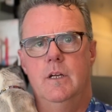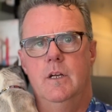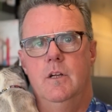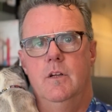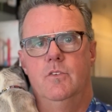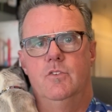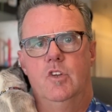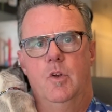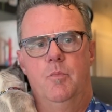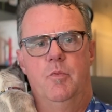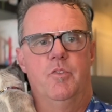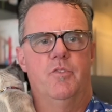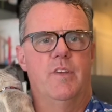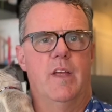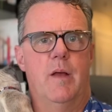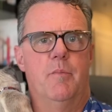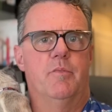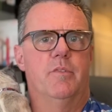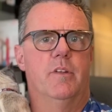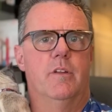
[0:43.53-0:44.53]
Super
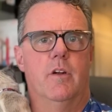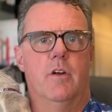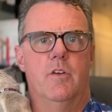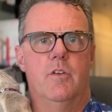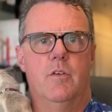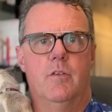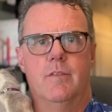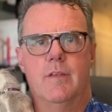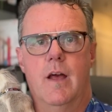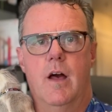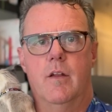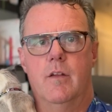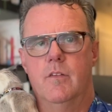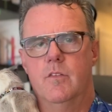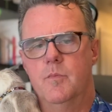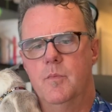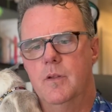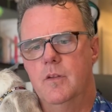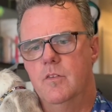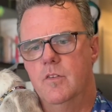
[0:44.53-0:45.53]
Samson, our news hound, has
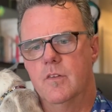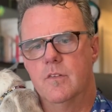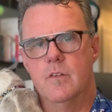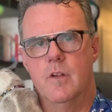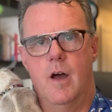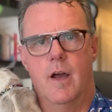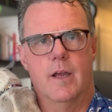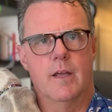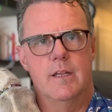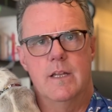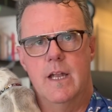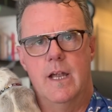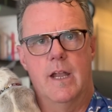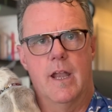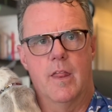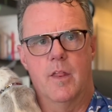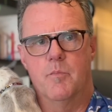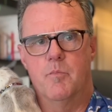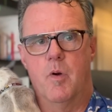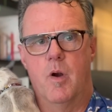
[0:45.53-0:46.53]
been just knocking it out
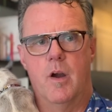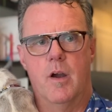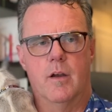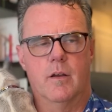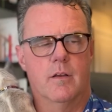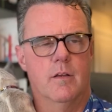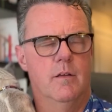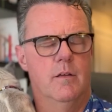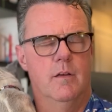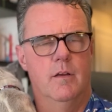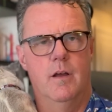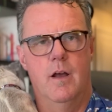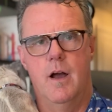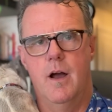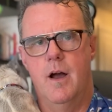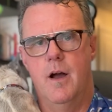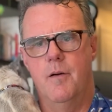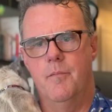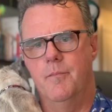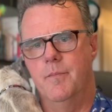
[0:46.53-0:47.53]
of the park.
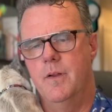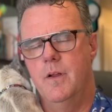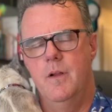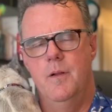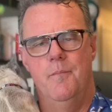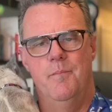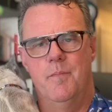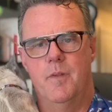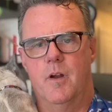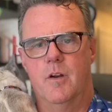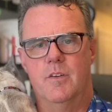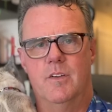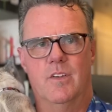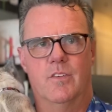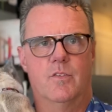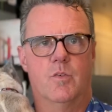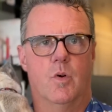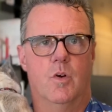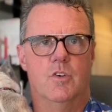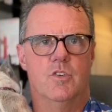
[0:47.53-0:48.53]
Our
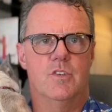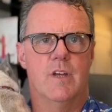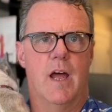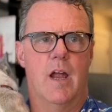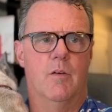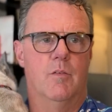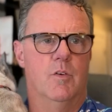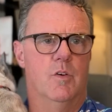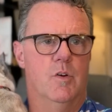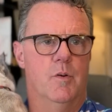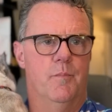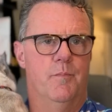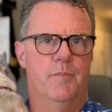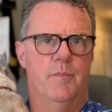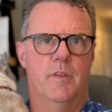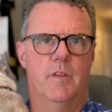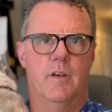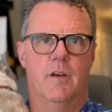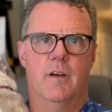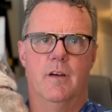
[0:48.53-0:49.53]
Discord chat room
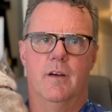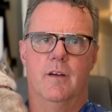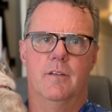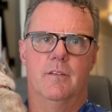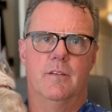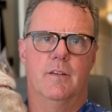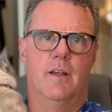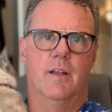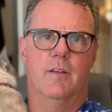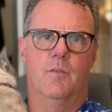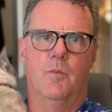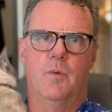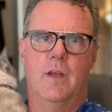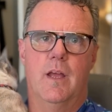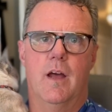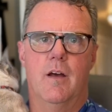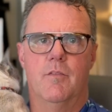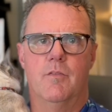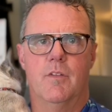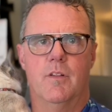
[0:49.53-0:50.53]
that we
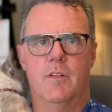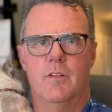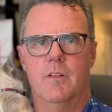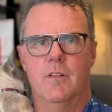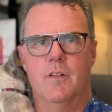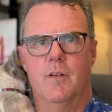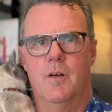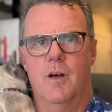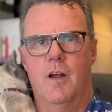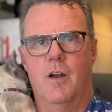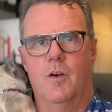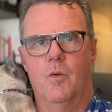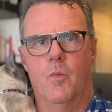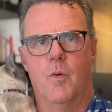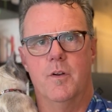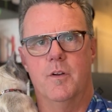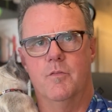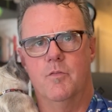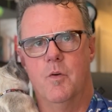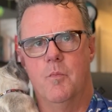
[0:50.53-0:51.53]
have, our
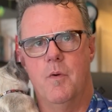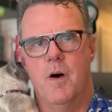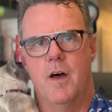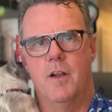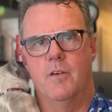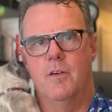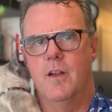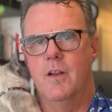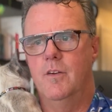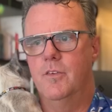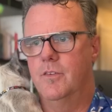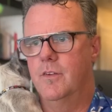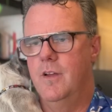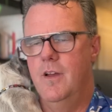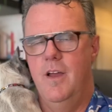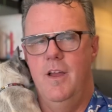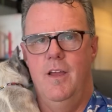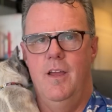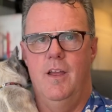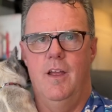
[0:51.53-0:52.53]
wonderful moderators,
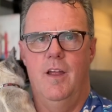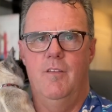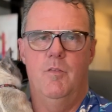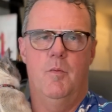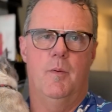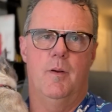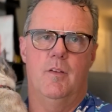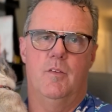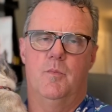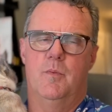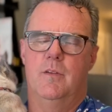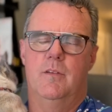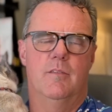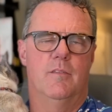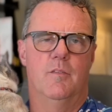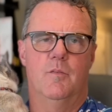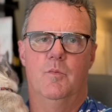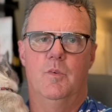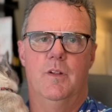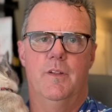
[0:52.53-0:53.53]
everybody's
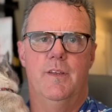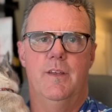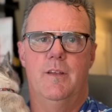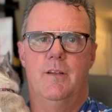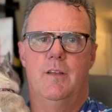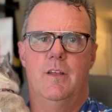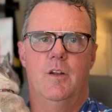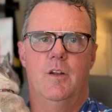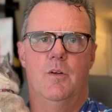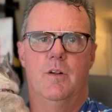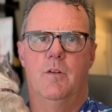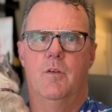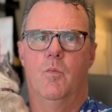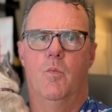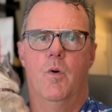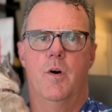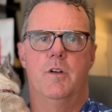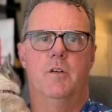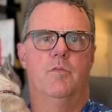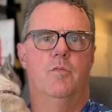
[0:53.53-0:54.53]
been really,
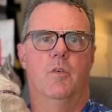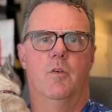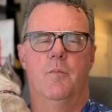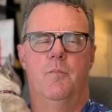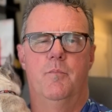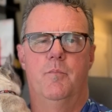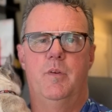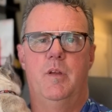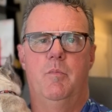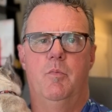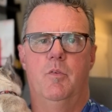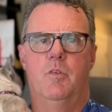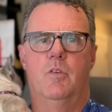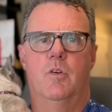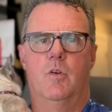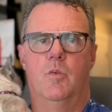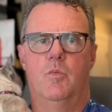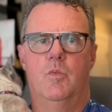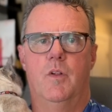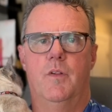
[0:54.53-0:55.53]
wonderful. People
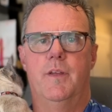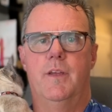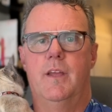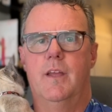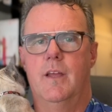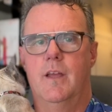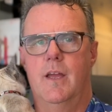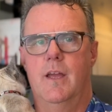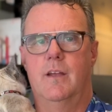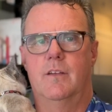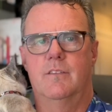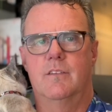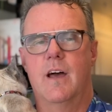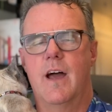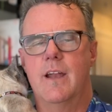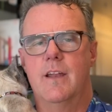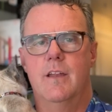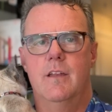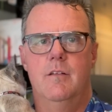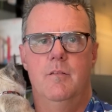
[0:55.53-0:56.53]
are really
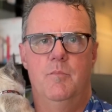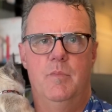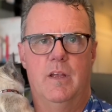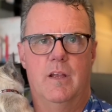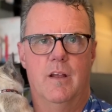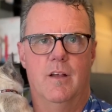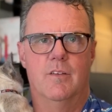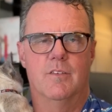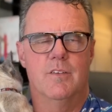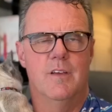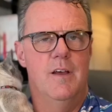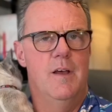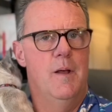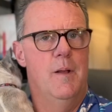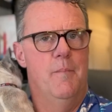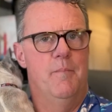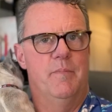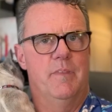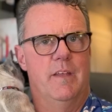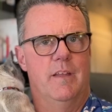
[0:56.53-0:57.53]
excited because
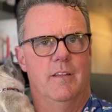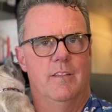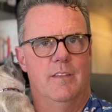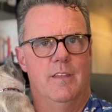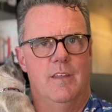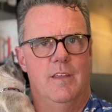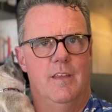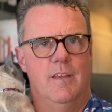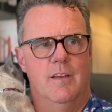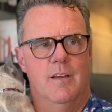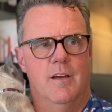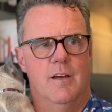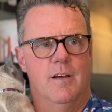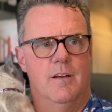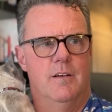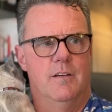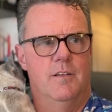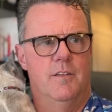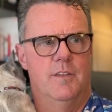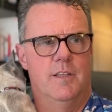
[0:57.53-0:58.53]

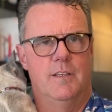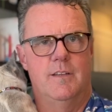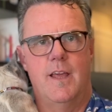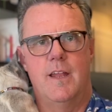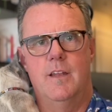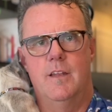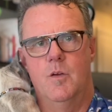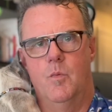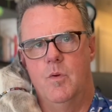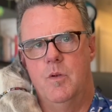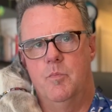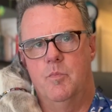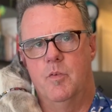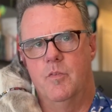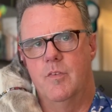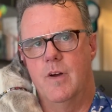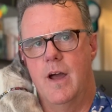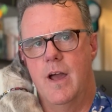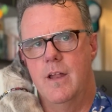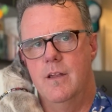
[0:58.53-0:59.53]
the data that we
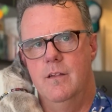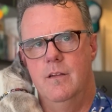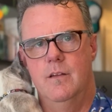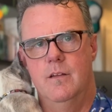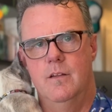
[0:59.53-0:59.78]
provide